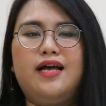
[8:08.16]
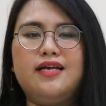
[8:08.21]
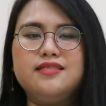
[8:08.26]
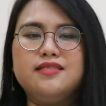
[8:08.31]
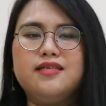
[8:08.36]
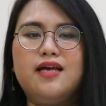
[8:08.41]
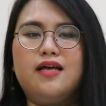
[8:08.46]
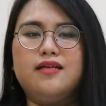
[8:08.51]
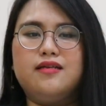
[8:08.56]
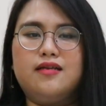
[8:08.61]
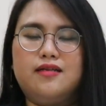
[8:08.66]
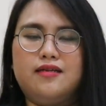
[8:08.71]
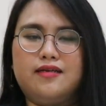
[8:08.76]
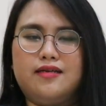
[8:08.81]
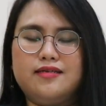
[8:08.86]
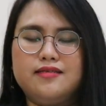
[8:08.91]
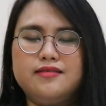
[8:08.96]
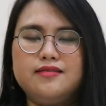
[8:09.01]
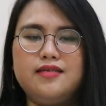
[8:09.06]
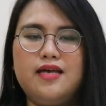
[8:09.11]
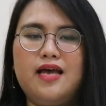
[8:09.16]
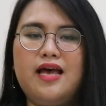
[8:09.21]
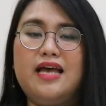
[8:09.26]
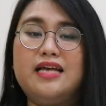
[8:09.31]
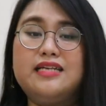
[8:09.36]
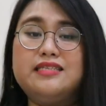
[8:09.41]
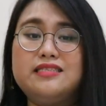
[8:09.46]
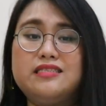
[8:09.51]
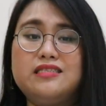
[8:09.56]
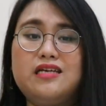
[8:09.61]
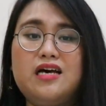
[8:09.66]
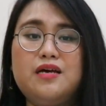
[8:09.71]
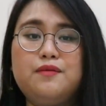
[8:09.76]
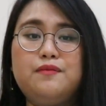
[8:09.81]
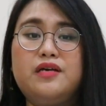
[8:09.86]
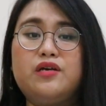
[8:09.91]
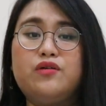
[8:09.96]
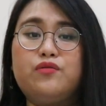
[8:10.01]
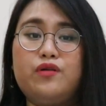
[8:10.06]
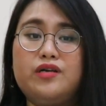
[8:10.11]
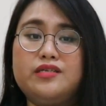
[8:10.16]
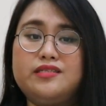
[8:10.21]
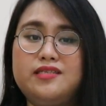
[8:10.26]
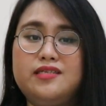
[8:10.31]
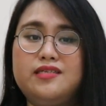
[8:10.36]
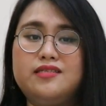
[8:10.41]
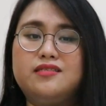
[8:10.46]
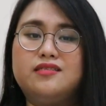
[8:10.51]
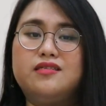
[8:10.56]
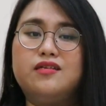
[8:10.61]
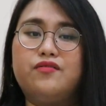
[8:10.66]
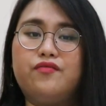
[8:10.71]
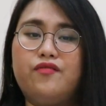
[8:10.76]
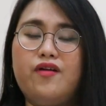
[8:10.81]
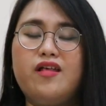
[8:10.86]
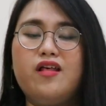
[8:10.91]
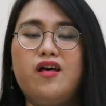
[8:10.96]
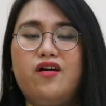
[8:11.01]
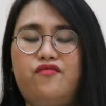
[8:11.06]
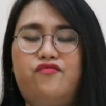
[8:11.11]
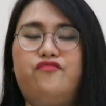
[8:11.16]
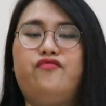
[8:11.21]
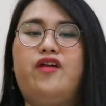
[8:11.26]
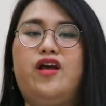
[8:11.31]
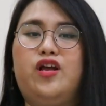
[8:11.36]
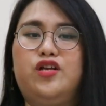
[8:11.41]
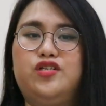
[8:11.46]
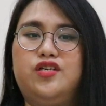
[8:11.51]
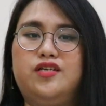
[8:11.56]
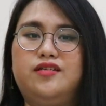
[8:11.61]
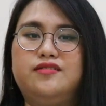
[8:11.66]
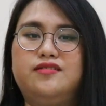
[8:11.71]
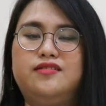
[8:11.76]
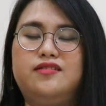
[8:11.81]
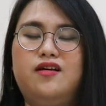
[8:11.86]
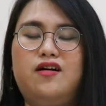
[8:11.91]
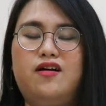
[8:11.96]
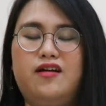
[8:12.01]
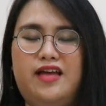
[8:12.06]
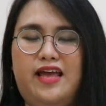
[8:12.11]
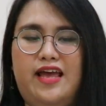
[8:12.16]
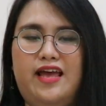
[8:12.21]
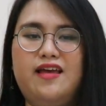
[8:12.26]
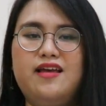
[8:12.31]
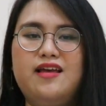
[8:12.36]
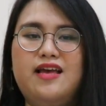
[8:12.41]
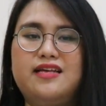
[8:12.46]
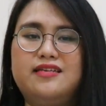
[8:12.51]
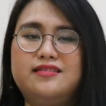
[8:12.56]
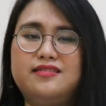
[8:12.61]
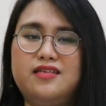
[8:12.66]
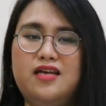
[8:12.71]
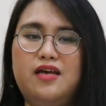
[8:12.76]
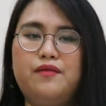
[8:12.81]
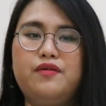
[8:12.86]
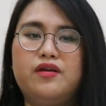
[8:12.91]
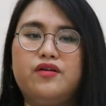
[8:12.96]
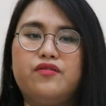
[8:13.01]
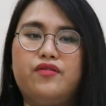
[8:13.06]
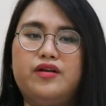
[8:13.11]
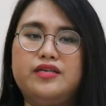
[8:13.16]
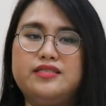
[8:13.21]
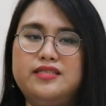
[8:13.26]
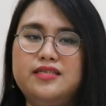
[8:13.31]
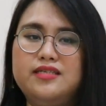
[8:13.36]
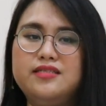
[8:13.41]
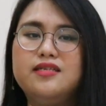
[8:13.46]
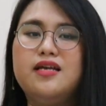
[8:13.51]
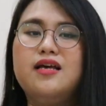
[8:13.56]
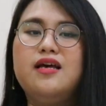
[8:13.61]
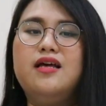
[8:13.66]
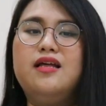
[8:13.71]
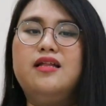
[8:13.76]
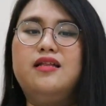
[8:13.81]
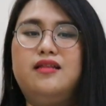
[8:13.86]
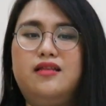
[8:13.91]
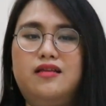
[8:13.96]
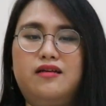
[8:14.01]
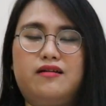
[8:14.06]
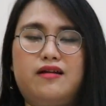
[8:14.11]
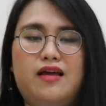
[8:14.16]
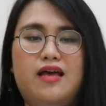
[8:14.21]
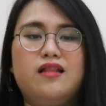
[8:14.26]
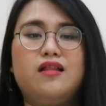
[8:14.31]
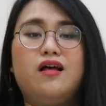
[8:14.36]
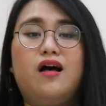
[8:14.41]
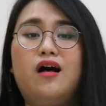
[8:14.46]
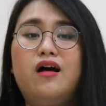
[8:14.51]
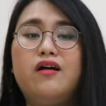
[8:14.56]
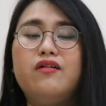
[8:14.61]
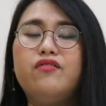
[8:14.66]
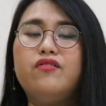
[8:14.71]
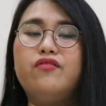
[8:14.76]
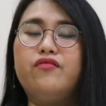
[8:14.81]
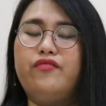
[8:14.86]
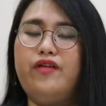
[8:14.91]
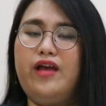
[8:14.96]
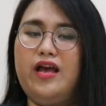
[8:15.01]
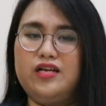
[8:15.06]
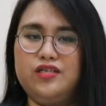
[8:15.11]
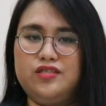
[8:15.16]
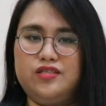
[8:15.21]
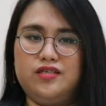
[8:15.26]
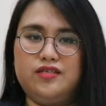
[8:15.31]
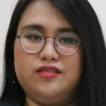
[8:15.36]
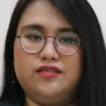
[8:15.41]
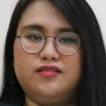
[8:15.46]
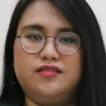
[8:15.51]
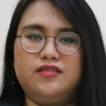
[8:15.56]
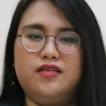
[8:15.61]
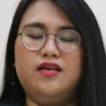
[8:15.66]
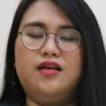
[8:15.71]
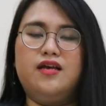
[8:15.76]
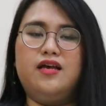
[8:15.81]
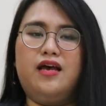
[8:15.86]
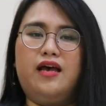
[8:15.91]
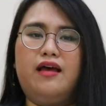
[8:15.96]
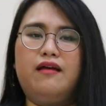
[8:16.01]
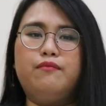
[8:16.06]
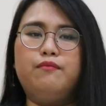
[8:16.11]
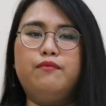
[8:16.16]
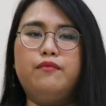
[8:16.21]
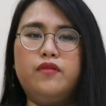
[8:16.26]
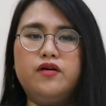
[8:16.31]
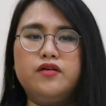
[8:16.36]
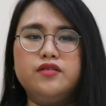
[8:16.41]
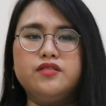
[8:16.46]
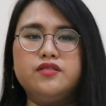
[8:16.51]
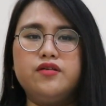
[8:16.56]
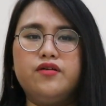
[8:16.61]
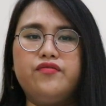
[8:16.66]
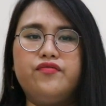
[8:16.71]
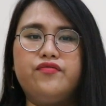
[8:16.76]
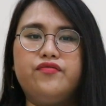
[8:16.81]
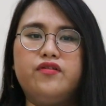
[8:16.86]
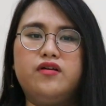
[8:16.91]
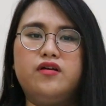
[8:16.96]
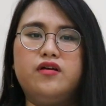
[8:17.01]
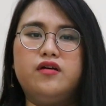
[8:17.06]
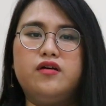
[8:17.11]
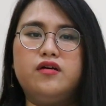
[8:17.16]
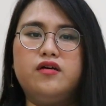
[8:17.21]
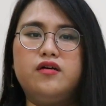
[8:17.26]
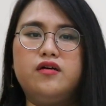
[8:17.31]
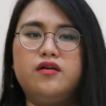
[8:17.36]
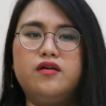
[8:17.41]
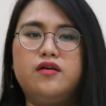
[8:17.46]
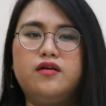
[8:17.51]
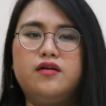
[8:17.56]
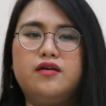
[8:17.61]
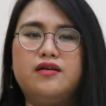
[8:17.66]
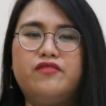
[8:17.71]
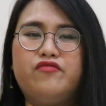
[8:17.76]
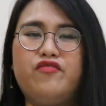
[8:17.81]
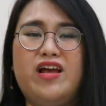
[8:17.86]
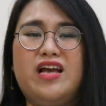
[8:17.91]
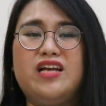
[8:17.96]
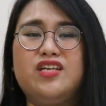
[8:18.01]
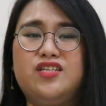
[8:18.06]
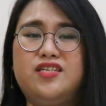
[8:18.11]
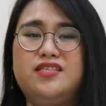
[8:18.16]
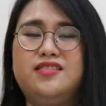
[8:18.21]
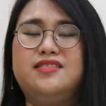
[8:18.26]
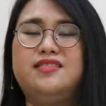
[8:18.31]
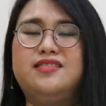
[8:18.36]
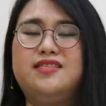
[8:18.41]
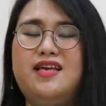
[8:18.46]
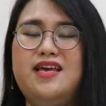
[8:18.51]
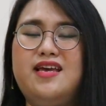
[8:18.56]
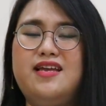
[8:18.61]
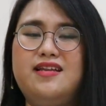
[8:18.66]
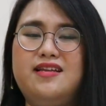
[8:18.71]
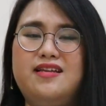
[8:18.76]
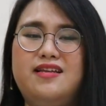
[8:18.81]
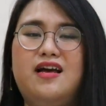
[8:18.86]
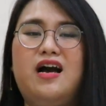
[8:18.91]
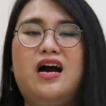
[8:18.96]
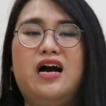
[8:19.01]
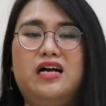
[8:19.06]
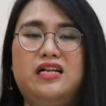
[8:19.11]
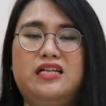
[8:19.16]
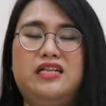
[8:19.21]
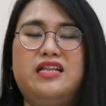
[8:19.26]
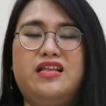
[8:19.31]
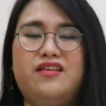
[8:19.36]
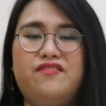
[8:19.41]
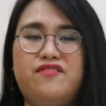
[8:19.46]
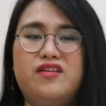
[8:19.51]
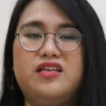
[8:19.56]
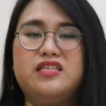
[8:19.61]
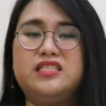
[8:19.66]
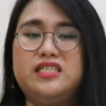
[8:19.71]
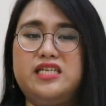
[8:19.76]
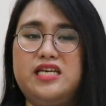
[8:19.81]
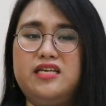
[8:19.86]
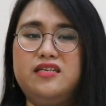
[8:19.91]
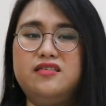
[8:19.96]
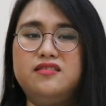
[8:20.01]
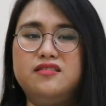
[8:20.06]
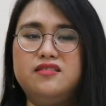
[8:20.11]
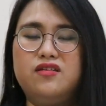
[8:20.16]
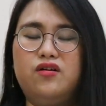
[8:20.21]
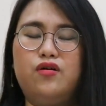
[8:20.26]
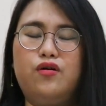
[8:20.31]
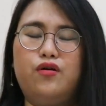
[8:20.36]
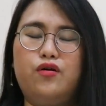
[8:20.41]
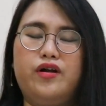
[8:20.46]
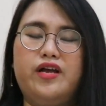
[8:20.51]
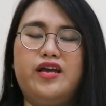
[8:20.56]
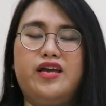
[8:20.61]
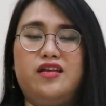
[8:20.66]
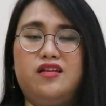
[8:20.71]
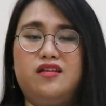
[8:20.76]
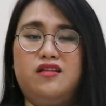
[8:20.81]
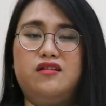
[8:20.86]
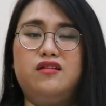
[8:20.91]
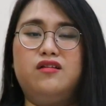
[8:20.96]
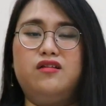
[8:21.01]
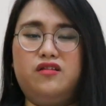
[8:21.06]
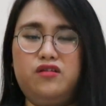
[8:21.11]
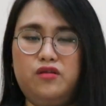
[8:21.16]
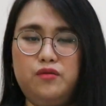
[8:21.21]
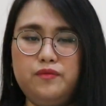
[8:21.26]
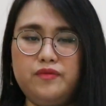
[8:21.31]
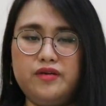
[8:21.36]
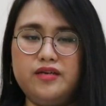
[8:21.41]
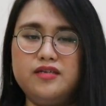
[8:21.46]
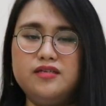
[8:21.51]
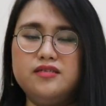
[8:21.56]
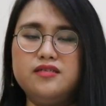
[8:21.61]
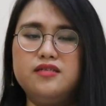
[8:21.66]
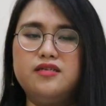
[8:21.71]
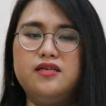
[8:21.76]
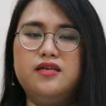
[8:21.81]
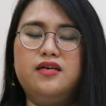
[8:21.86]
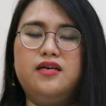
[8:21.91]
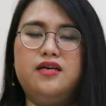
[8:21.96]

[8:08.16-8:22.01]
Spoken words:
as catalyst, enzyme increases the rate of reactions. Okay, enzyme increases the rate of reactions, and most of the reactions in living things or in humans,